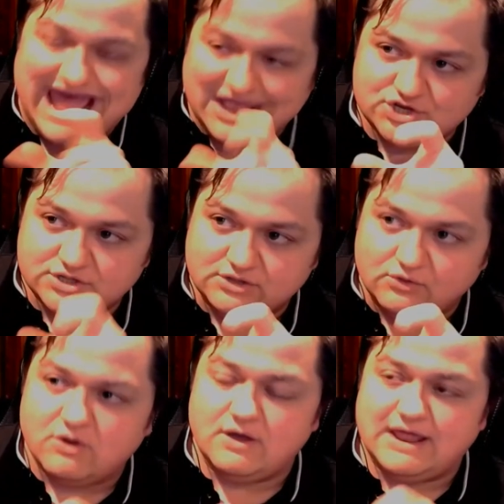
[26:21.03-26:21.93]
actually
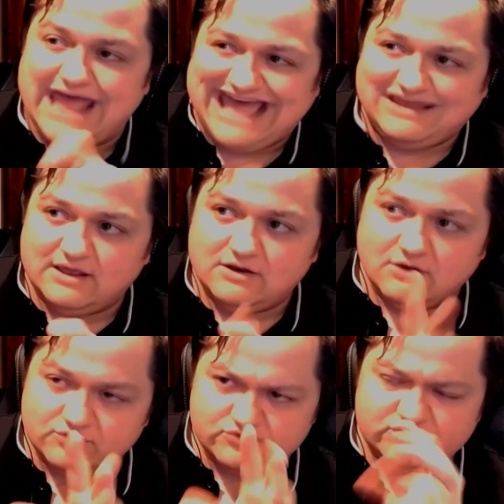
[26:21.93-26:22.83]
look at and
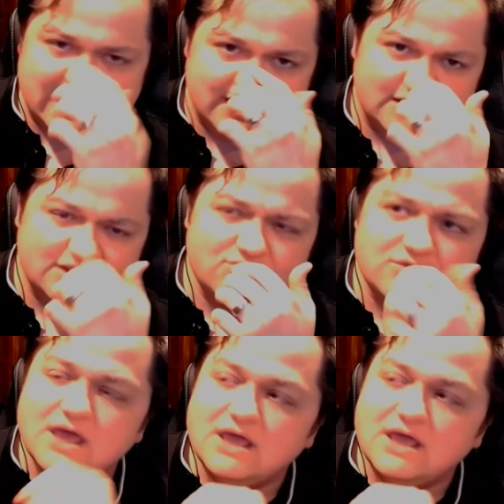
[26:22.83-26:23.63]
understand, and